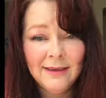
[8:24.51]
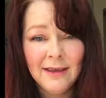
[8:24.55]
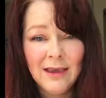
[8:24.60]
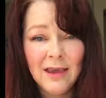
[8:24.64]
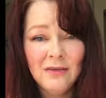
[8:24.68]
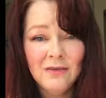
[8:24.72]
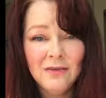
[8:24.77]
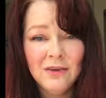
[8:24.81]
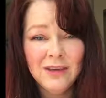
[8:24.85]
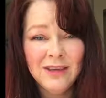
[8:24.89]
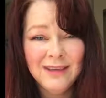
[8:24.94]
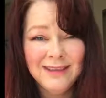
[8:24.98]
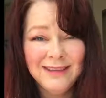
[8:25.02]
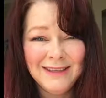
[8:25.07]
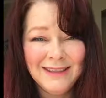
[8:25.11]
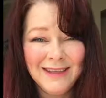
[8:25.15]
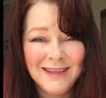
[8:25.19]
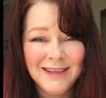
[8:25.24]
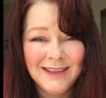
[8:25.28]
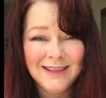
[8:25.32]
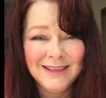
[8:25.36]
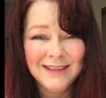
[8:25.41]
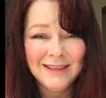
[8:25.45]
Have a good
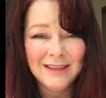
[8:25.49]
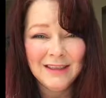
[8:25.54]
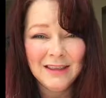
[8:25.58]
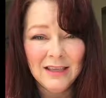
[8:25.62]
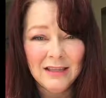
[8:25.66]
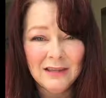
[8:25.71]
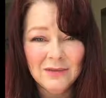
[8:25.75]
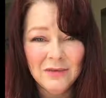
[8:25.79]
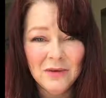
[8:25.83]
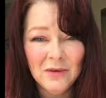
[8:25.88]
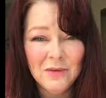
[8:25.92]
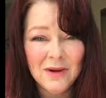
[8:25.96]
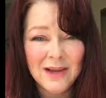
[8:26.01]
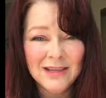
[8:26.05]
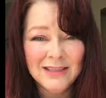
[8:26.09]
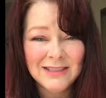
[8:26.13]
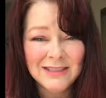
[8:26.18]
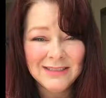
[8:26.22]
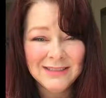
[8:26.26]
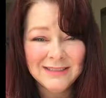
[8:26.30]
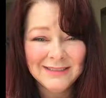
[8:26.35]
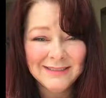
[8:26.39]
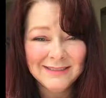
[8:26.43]
day, and thanks for
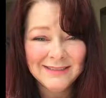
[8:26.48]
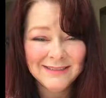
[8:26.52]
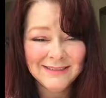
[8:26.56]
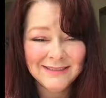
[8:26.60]
watching.